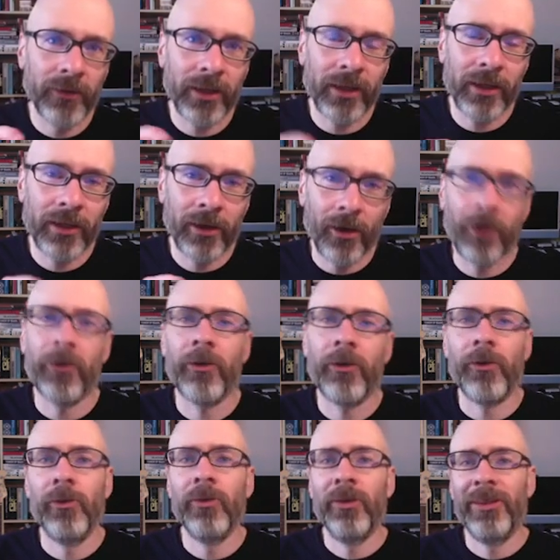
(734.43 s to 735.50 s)
an
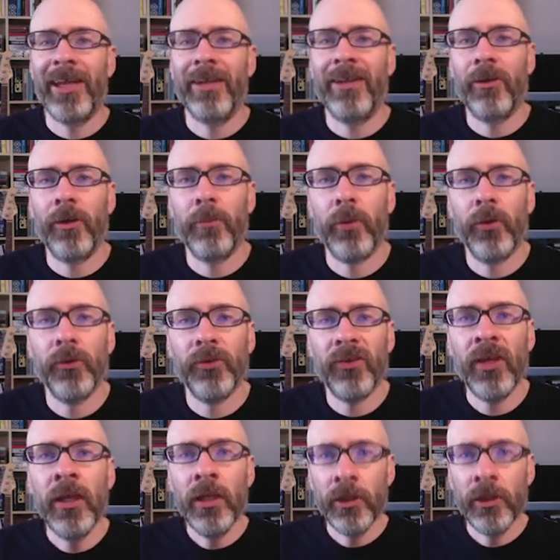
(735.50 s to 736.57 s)
article that Derek Brose